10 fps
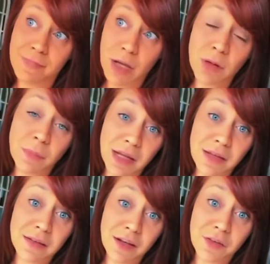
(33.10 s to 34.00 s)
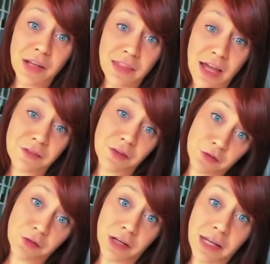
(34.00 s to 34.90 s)
they would make stuff like that
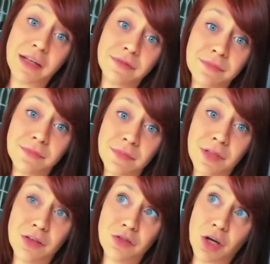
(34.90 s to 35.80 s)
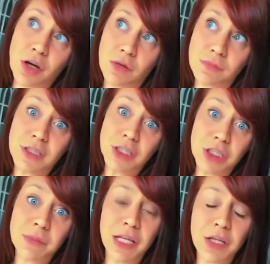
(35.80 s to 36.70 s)
for free. So
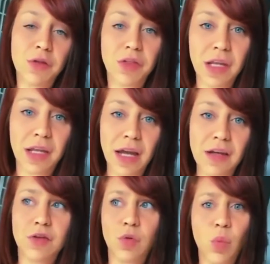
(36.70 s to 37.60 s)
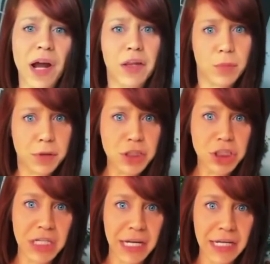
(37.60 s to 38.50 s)
it should make you think as to why they're
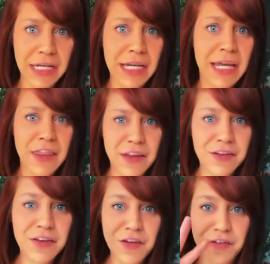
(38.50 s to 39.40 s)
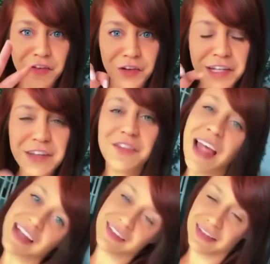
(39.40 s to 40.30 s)
pushing this free
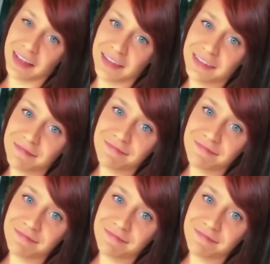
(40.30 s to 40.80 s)
vaccine.